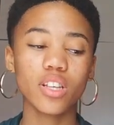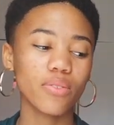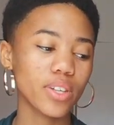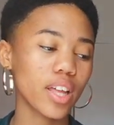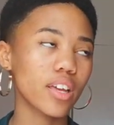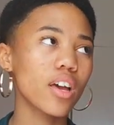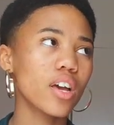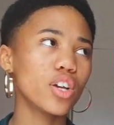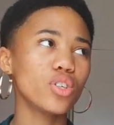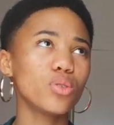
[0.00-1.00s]
So I feel like
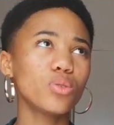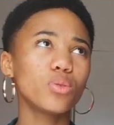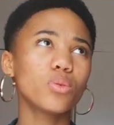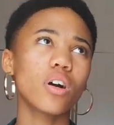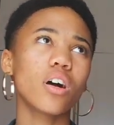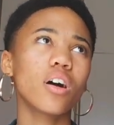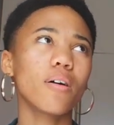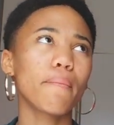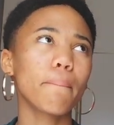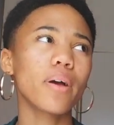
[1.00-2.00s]
you
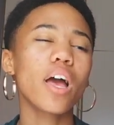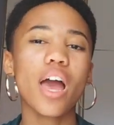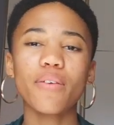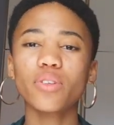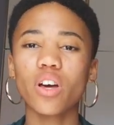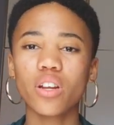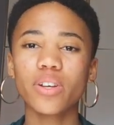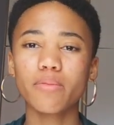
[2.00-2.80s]
um have a lot of